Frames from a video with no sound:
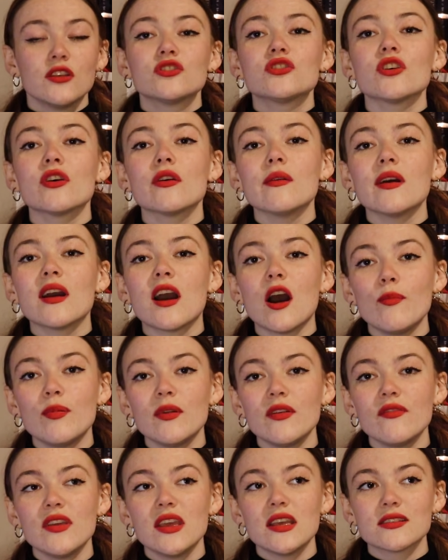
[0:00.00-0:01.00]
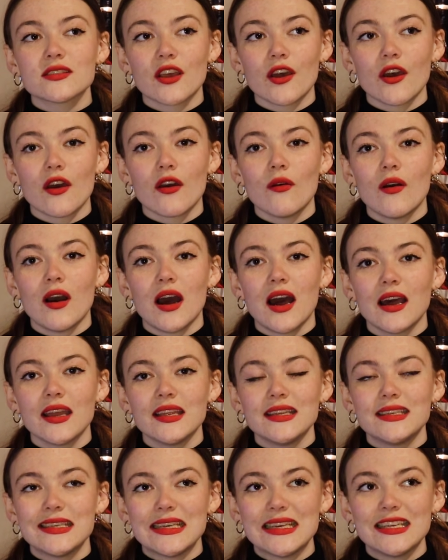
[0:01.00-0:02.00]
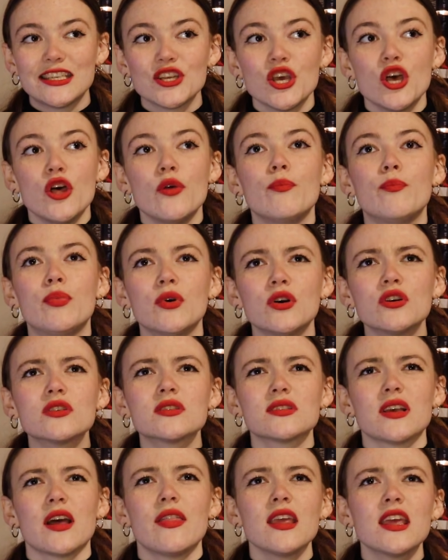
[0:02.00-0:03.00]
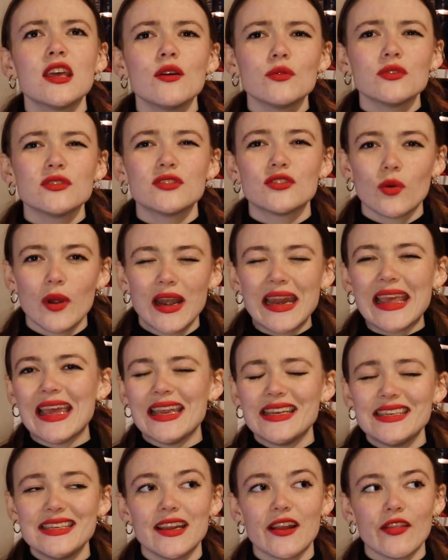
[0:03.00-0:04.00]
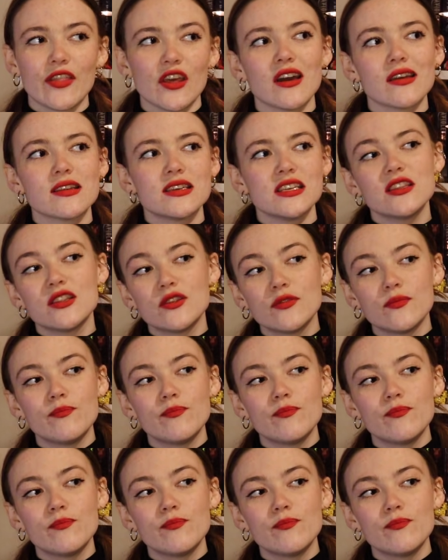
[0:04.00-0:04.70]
So a couple of years ago I did books, I think it was 2018, I think I did